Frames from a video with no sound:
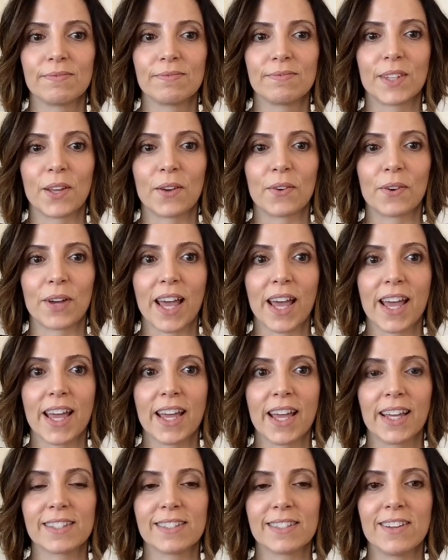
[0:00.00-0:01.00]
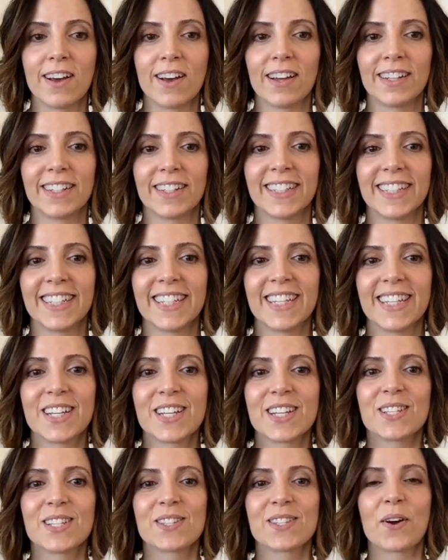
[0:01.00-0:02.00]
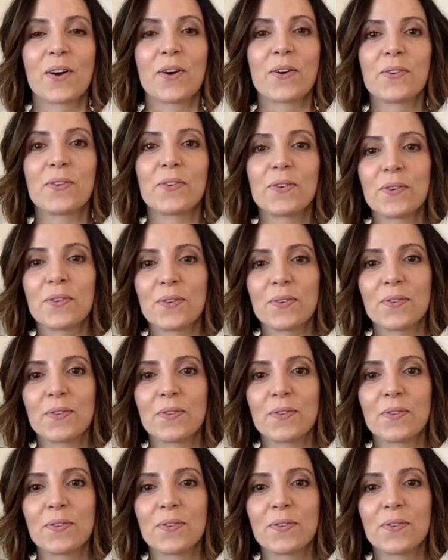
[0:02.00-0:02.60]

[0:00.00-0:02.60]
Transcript: Okay, I guess not. So